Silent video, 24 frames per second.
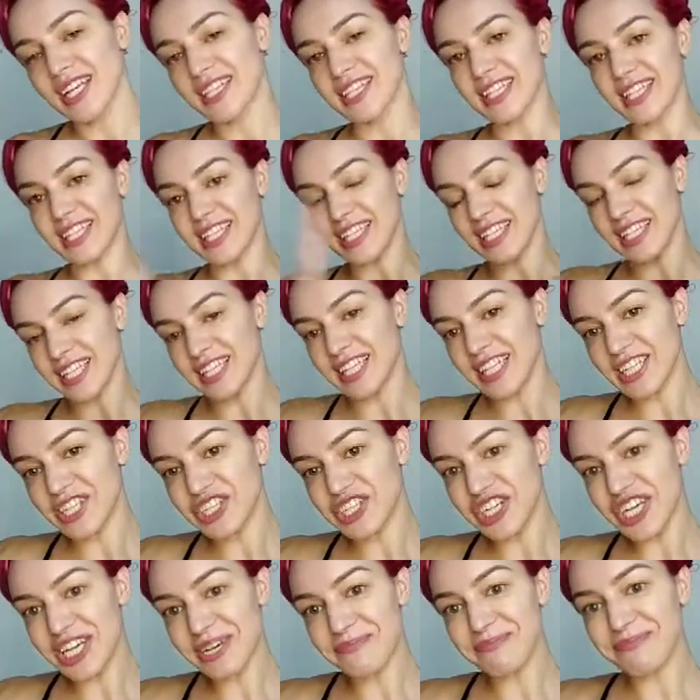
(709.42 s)
in the
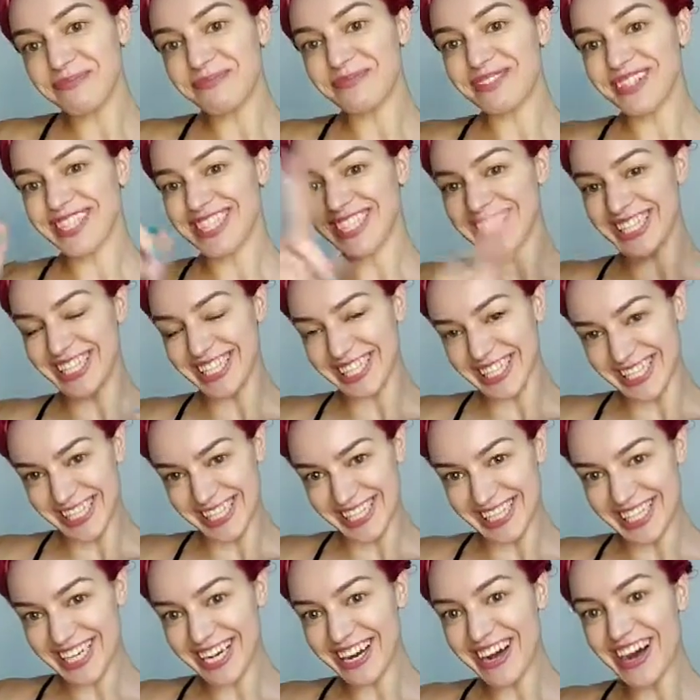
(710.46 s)
gym, sitting
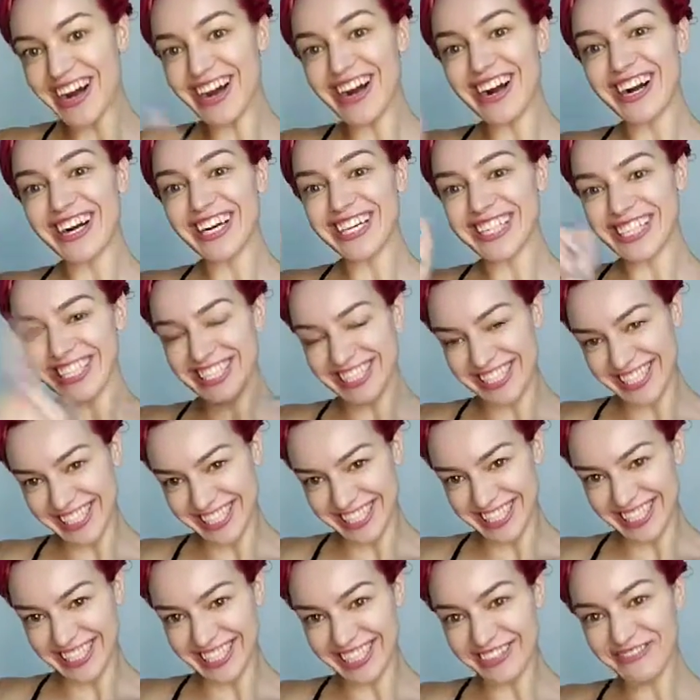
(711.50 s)
in the car,
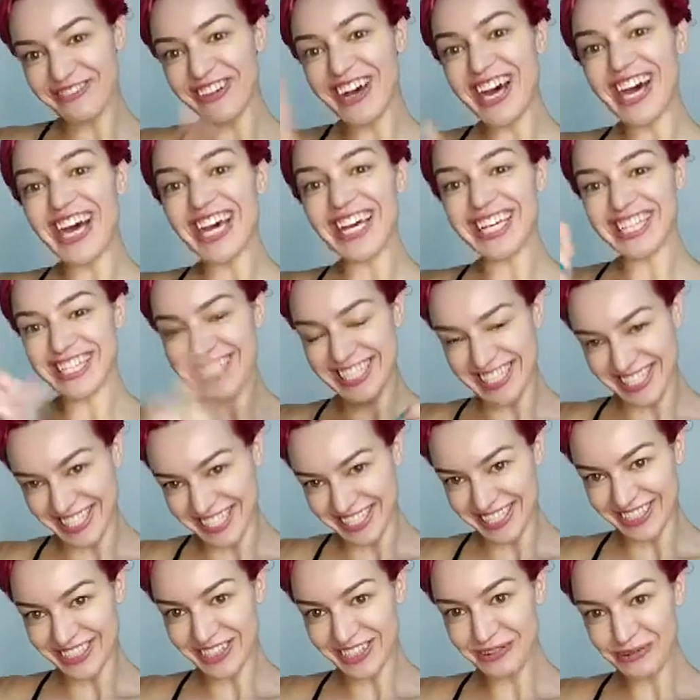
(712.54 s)
sitting in the bike,
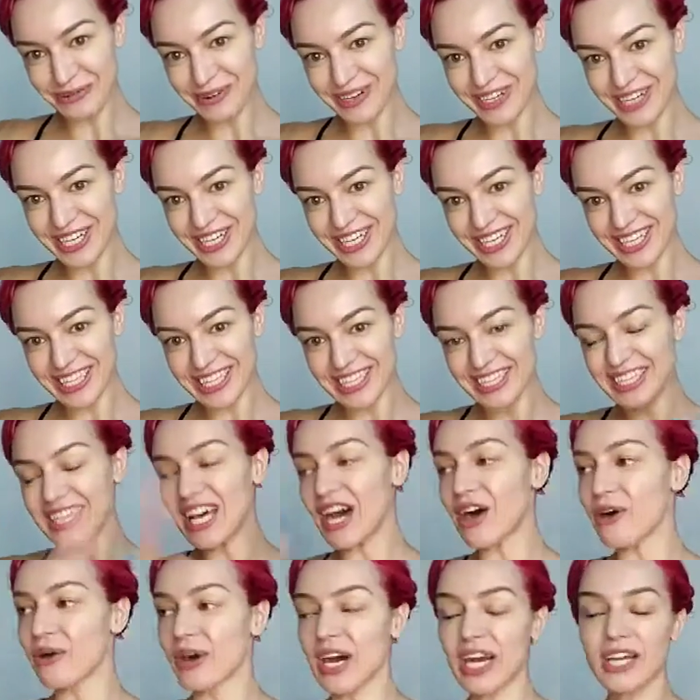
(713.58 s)
sitting on the work.
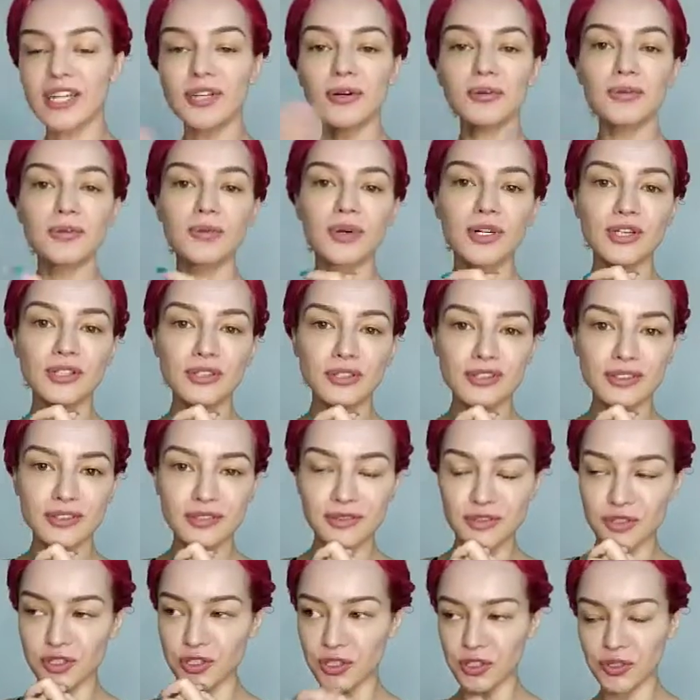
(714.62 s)
Now, I don't want
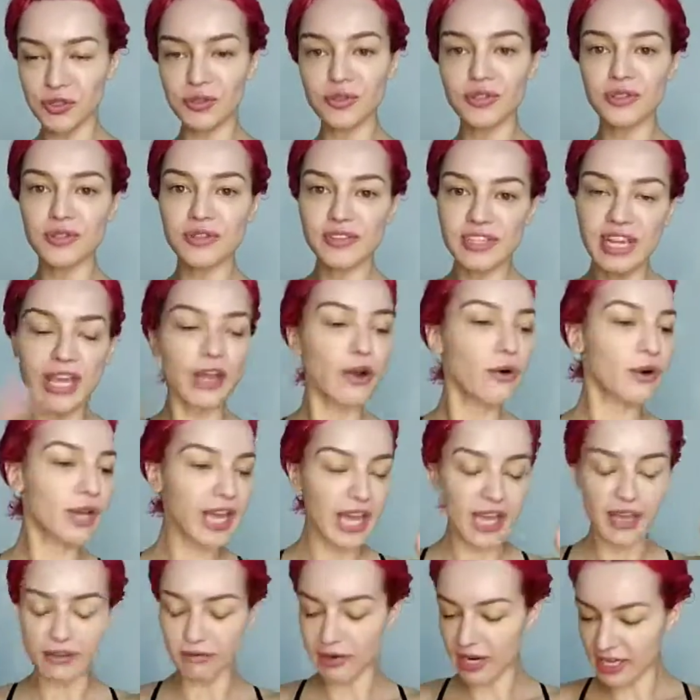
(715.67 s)
you to say,
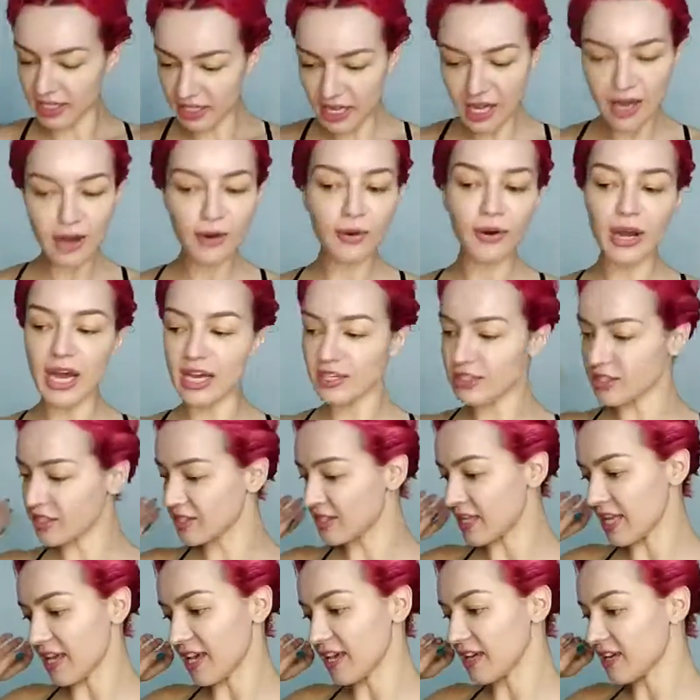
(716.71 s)
okay, right now I
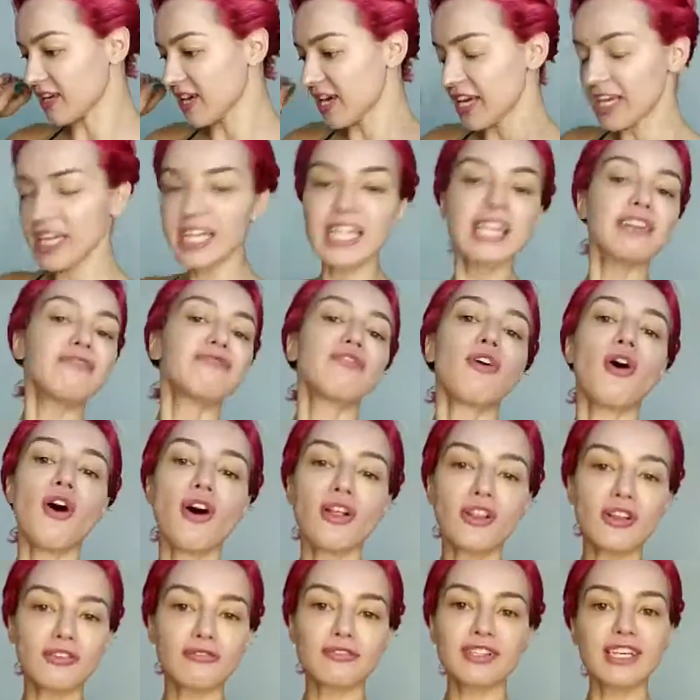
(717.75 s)
just like leave
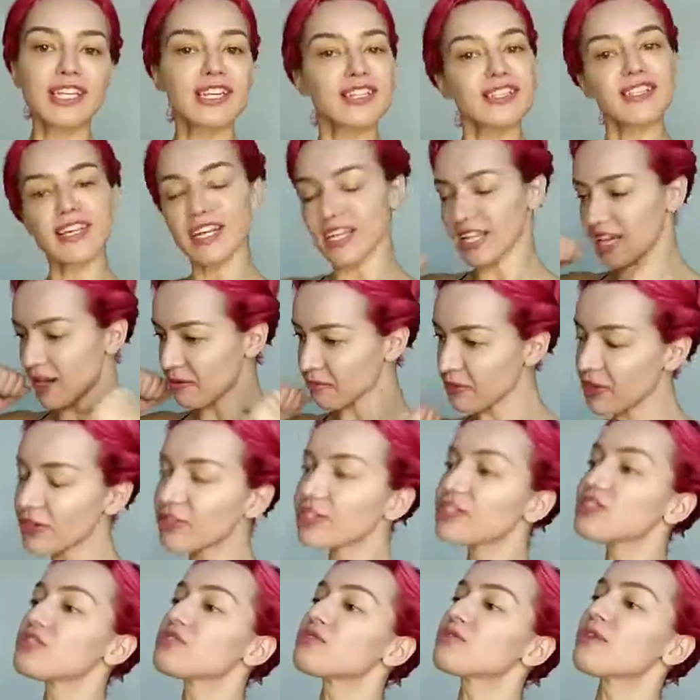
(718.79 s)
all of this and I'm
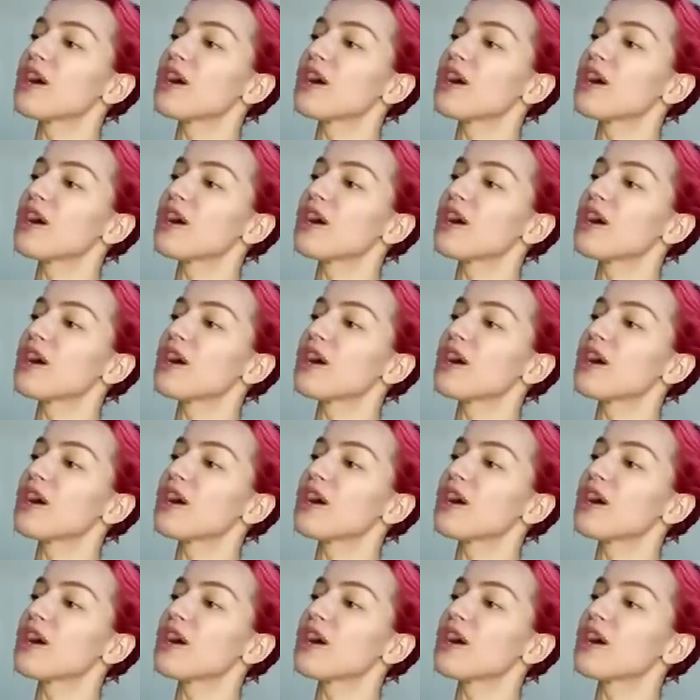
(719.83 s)
going to